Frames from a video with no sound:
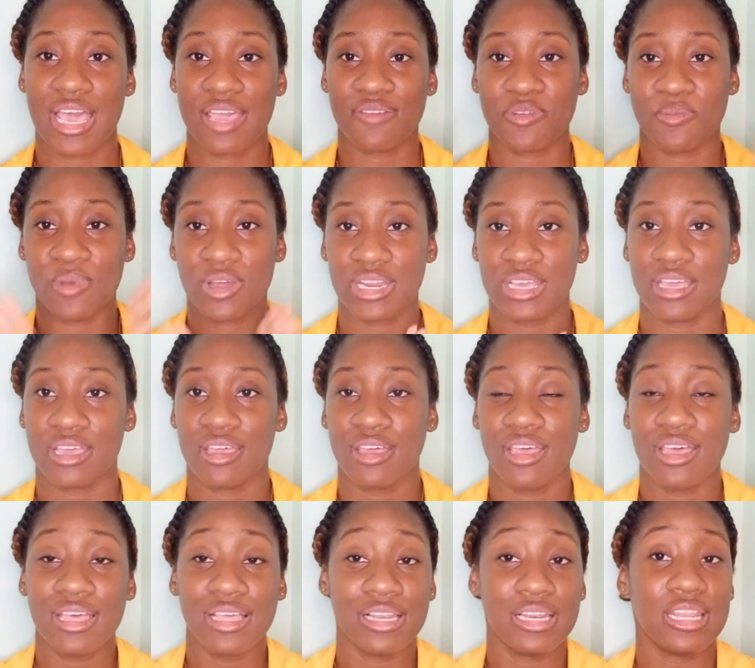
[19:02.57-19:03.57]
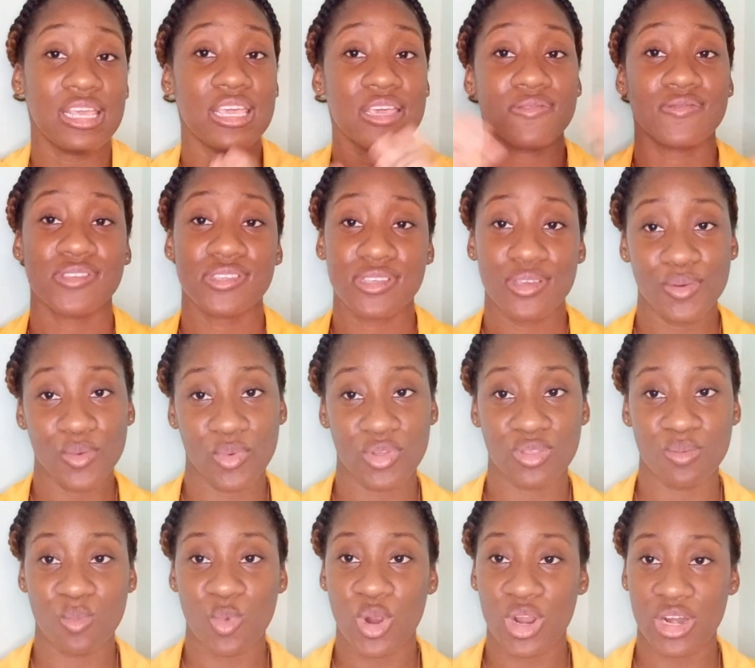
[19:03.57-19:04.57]
everybody leaves with
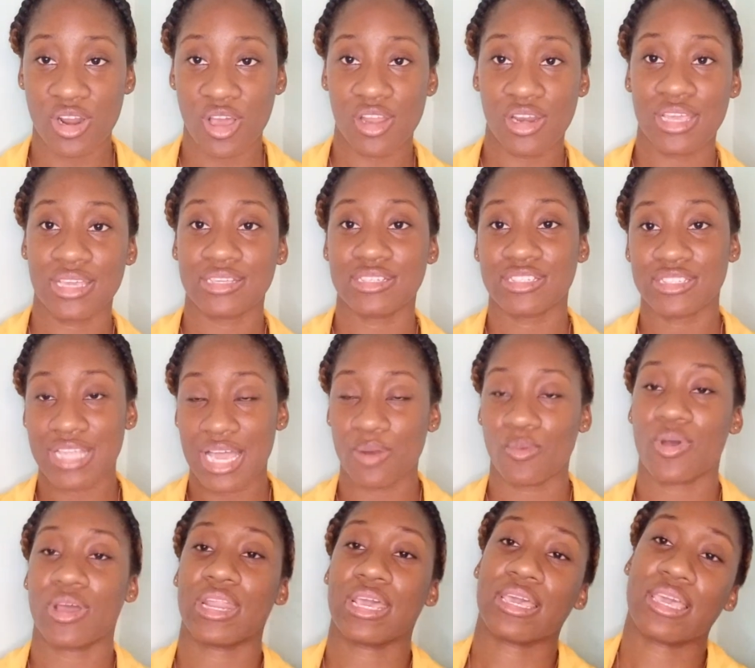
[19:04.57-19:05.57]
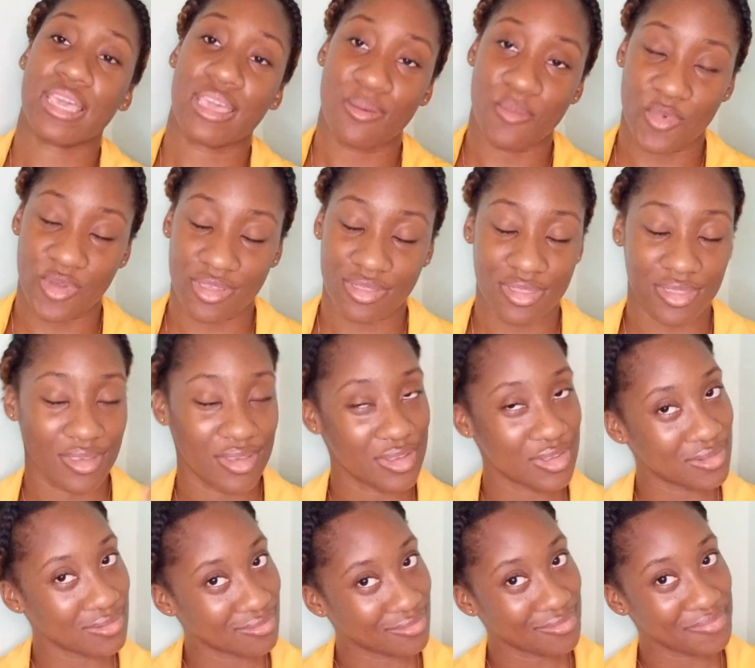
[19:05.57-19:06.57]
more knowledge than what they came with.
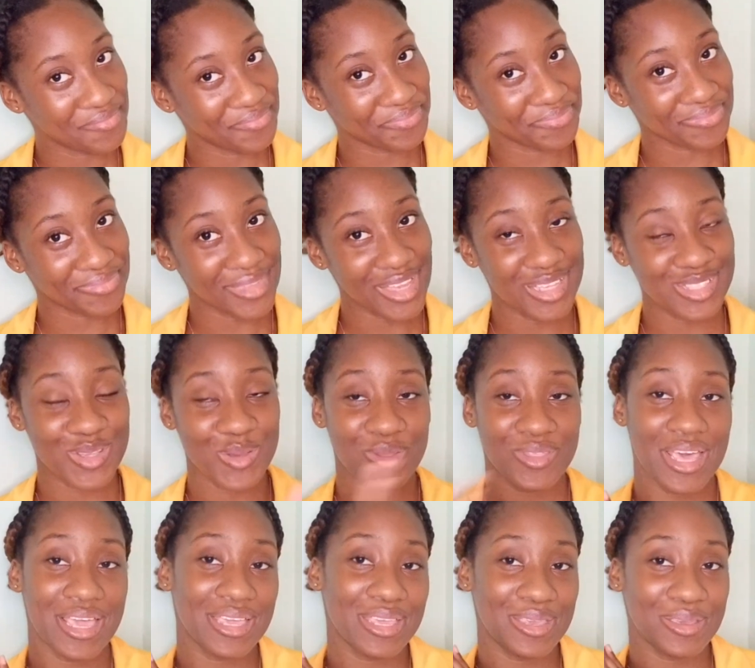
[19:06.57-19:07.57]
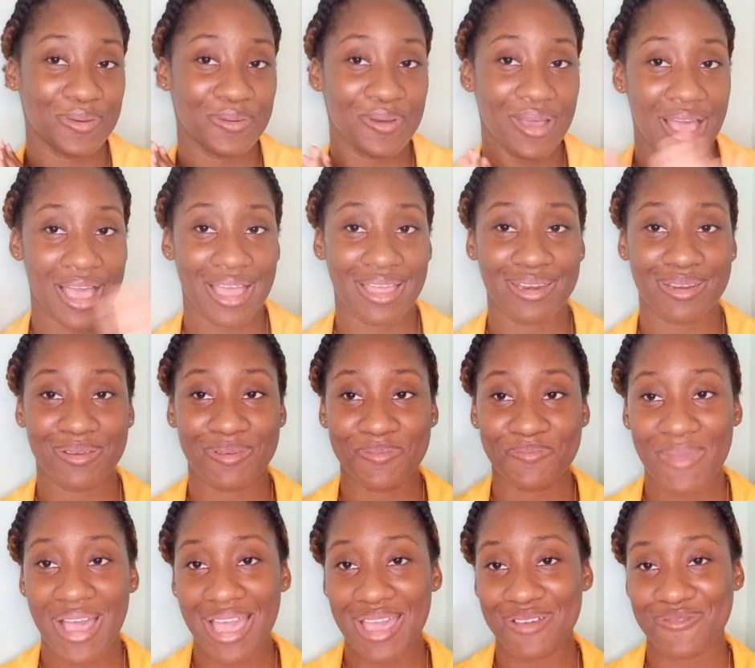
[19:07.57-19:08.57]
So thank you and
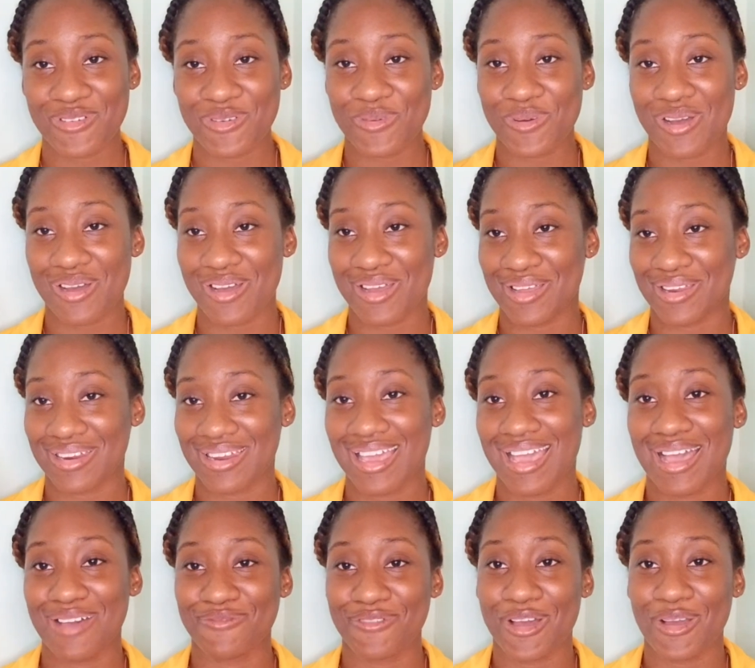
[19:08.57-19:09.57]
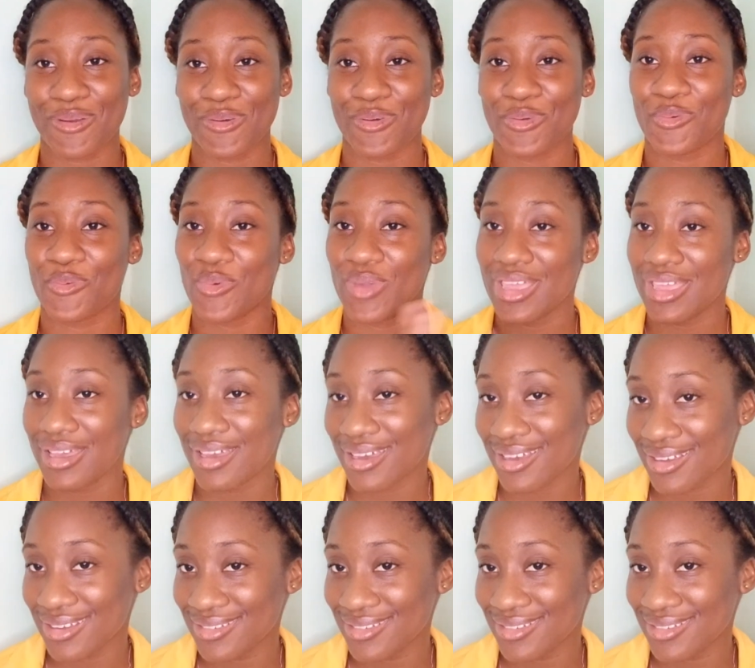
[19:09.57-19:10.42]
bye everyone. Have a good week.